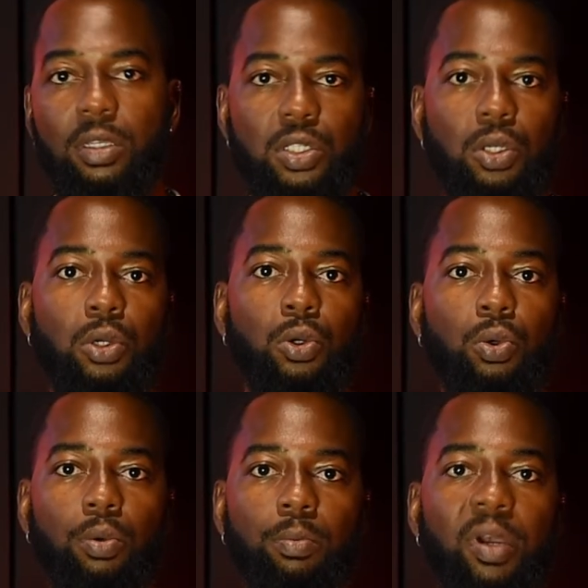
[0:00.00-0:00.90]

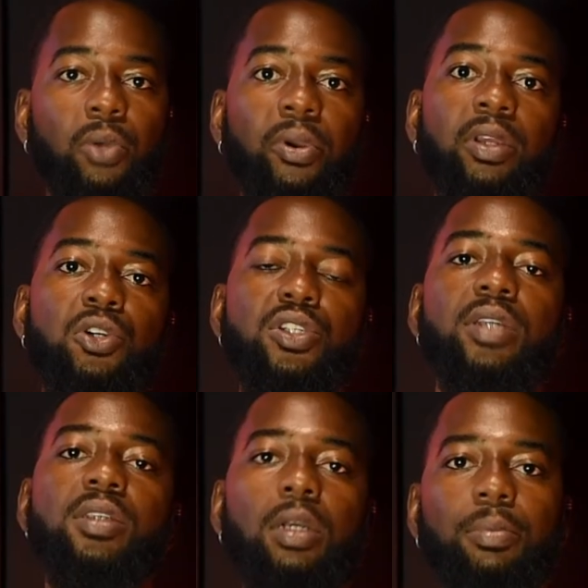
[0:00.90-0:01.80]
So, by the way,
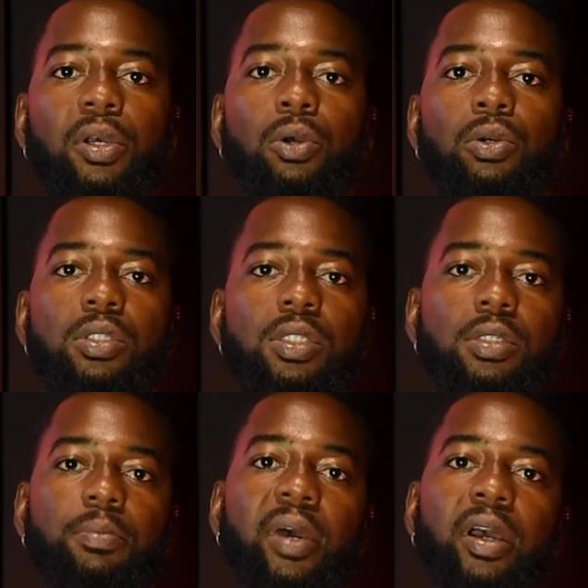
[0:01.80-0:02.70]
usually I talk
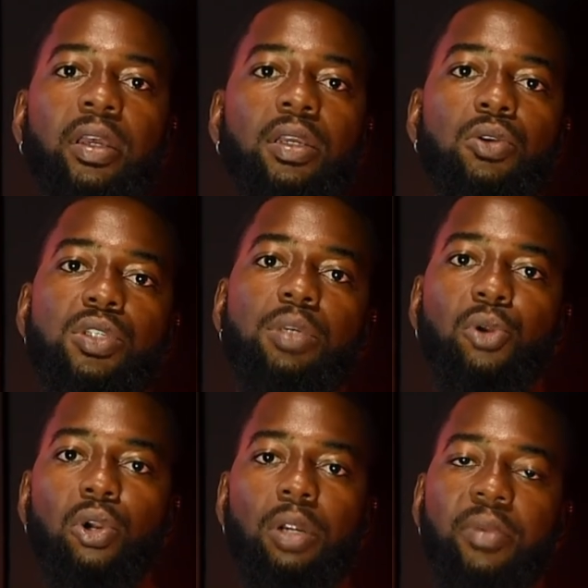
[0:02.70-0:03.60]
about my coaching
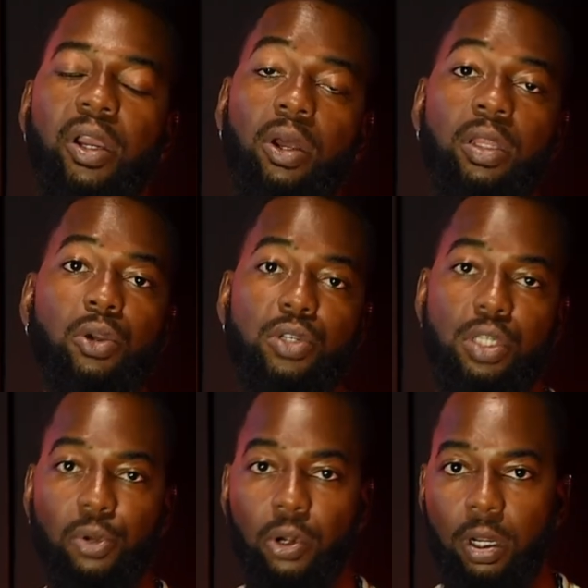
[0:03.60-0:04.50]
program, my online
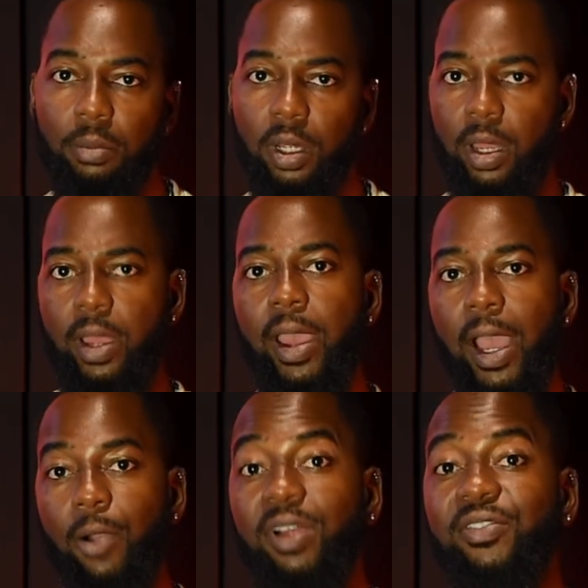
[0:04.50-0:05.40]
coaching program.
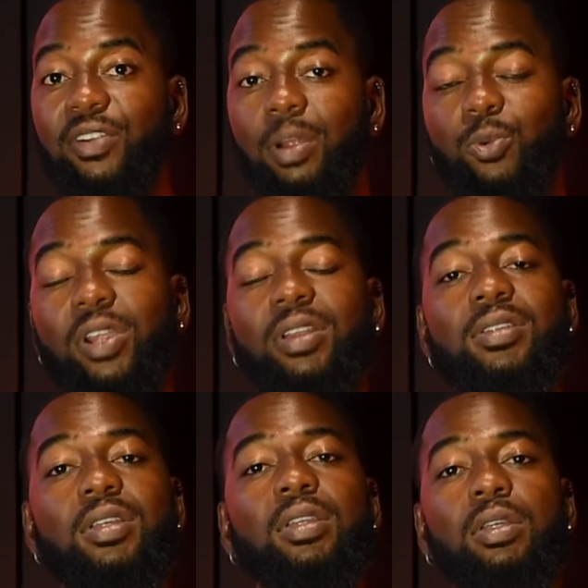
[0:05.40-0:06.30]
However, I'm working
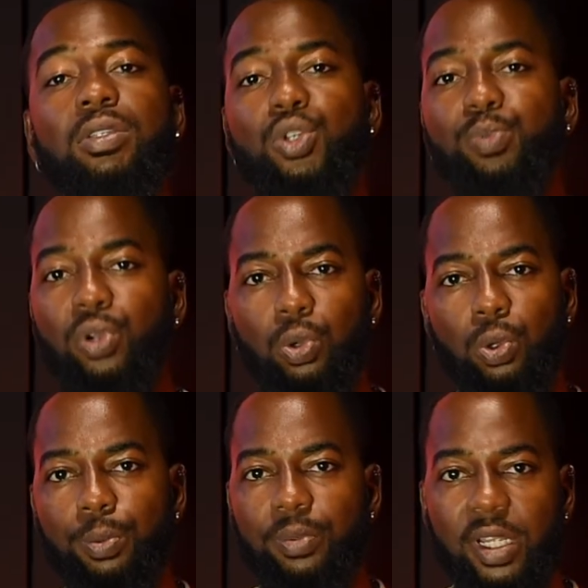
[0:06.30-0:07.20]
on something super
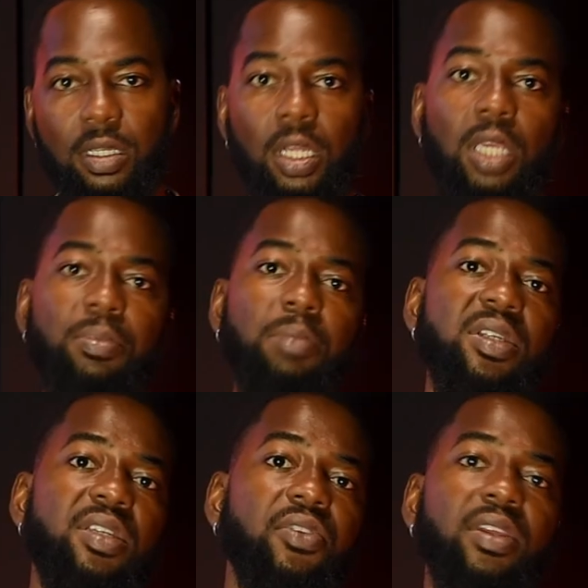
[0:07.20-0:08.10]
cool that's going to keep me
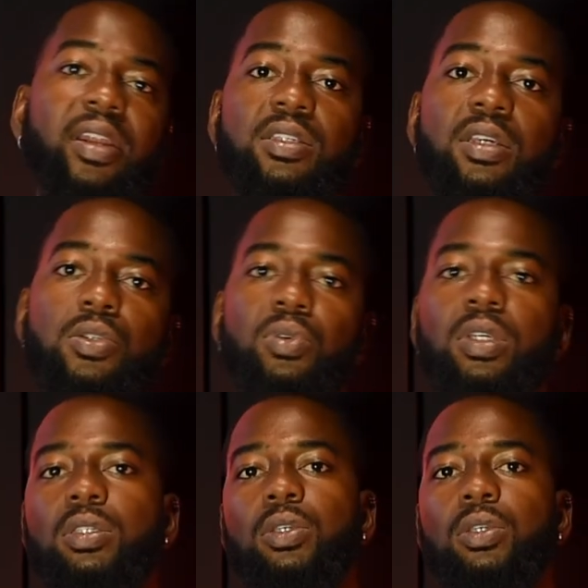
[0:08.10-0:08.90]
busy for the next 6 weeks.